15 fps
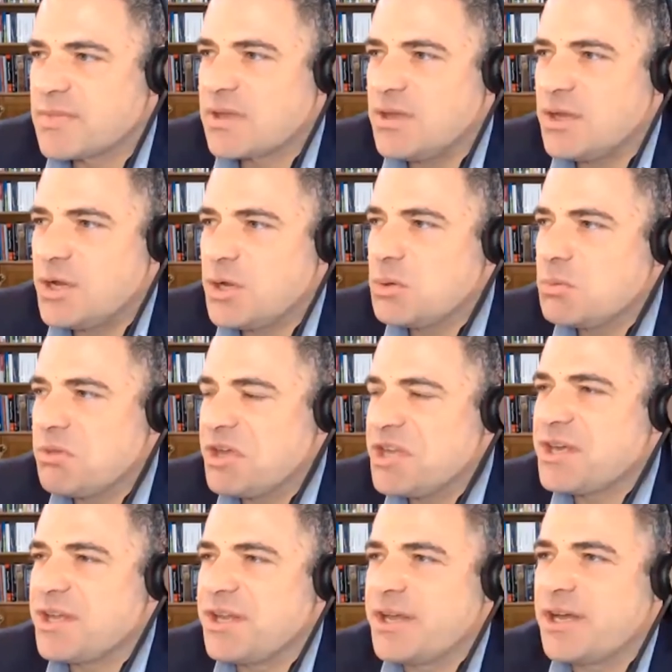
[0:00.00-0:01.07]
you know,
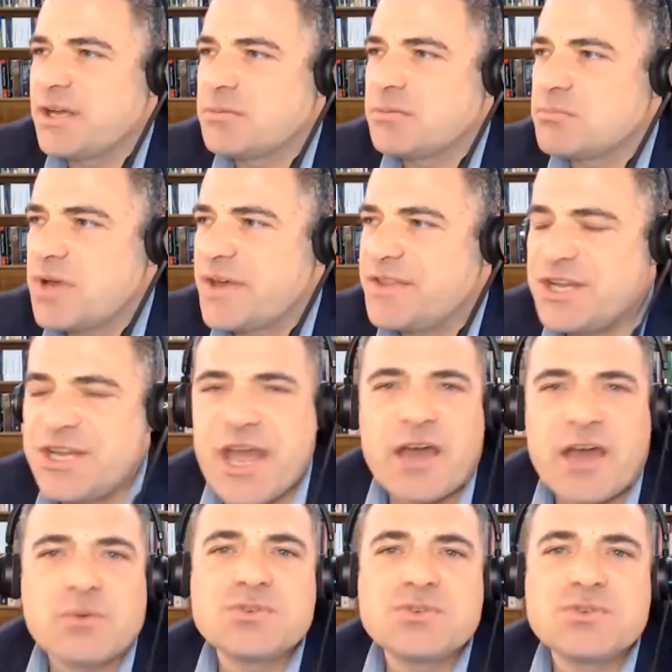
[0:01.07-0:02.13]
making a
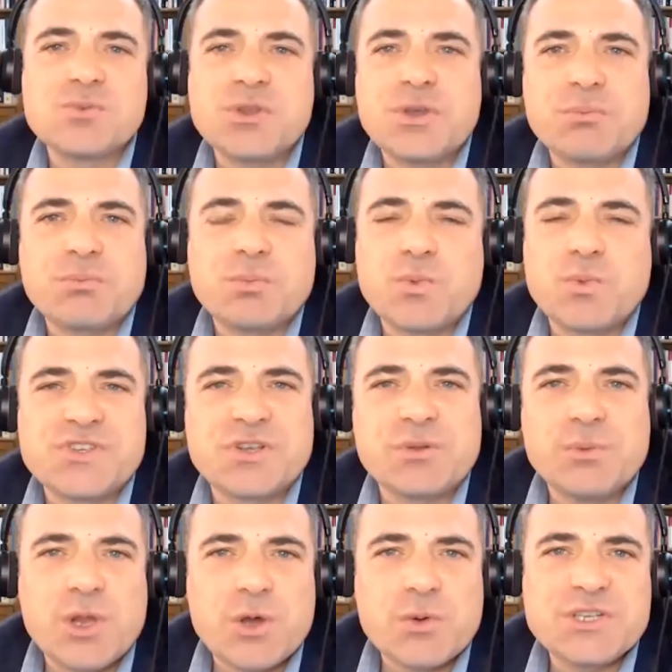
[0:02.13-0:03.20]
denounce with a
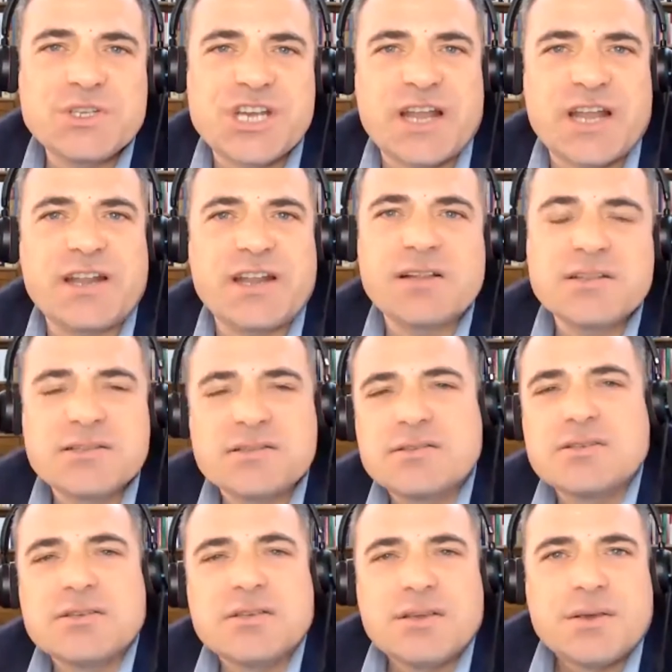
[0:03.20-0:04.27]
whistleblower channel,
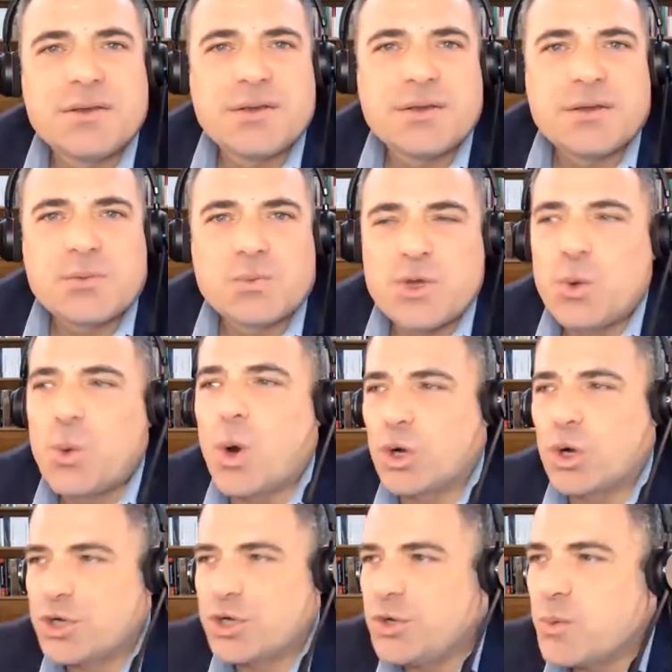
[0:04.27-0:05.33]

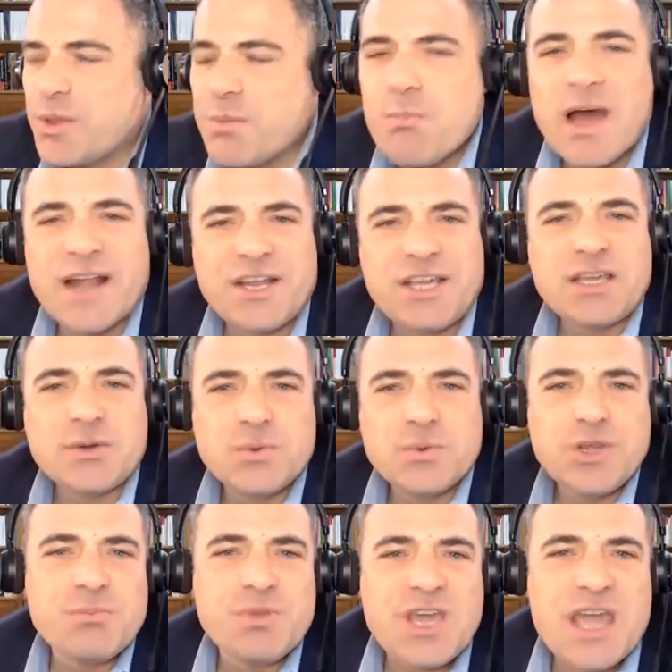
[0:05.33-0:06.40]
rewarding with money? Would
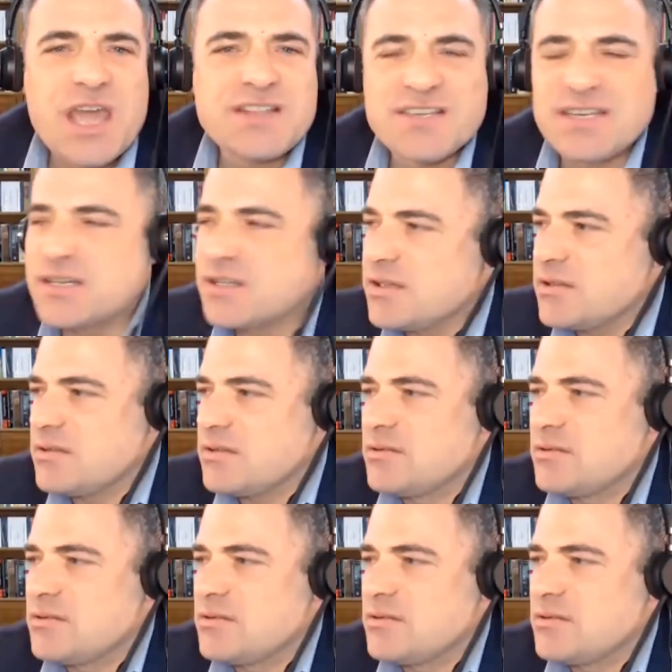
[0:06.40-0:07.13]
it be ethical?